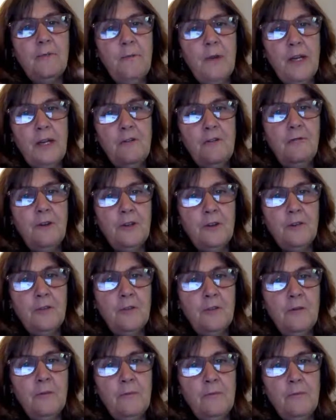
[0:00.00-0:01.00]

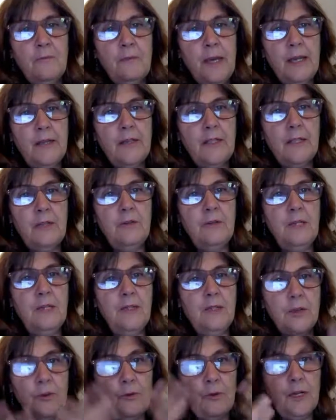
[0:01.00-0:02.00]
beneficial
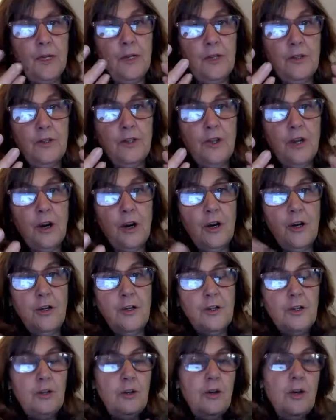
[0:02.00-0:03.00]
bacteria so it can
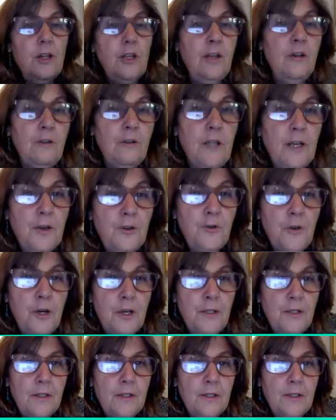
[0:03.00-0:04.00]
charge all your
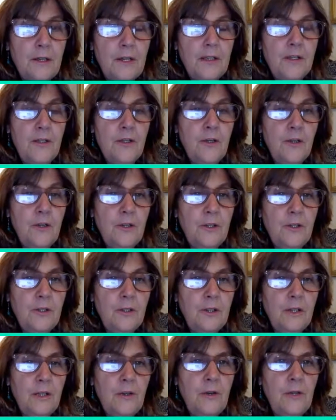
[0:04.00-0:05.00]
electrons. As a nurse,
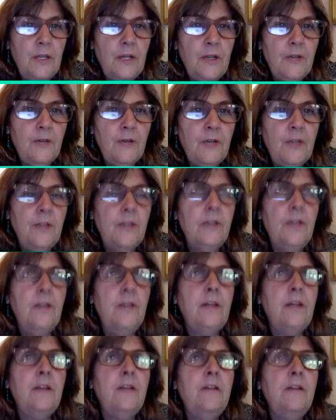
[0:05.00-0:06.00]
electrons and
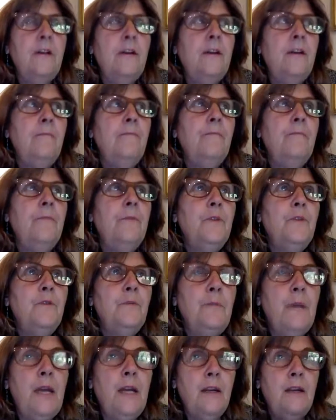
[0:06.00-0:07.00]

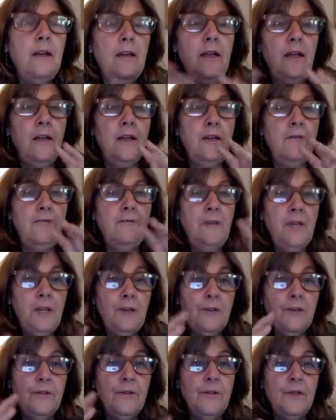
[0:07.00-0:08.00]
electromagnetic
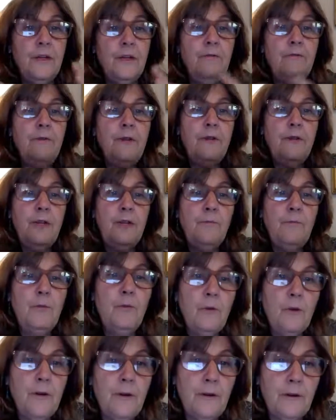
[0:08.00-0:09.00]
fields are very
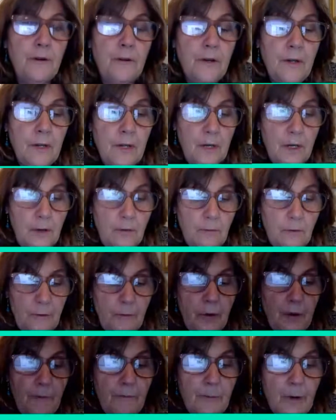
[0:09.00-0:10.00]
important. We're
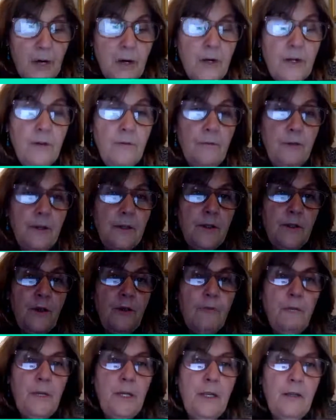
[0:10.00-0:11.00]
bombarded with
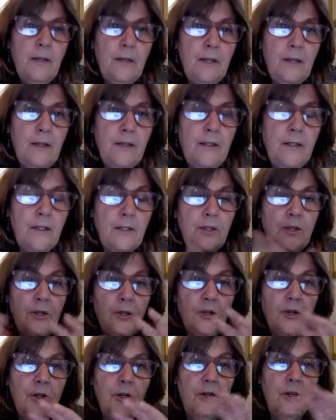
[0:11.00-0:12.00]
so many things to
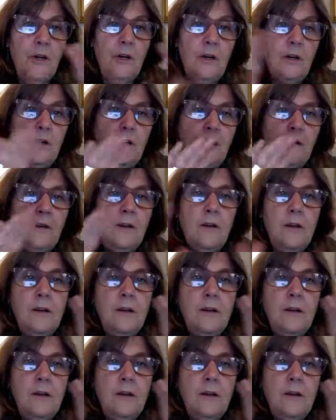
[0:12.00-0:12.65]
turn our